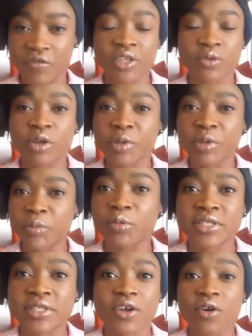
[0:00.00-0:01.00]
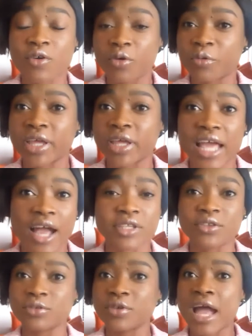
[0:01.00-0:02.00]
And when people will say, oh, great, how
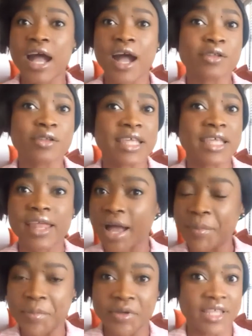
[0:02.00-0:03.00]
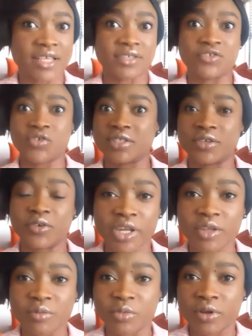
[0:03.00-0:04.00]
did that happen? That's just
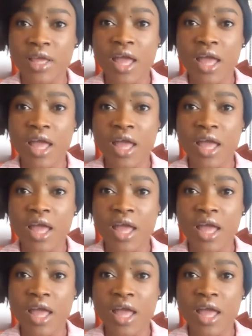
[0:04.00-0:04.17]
incredible.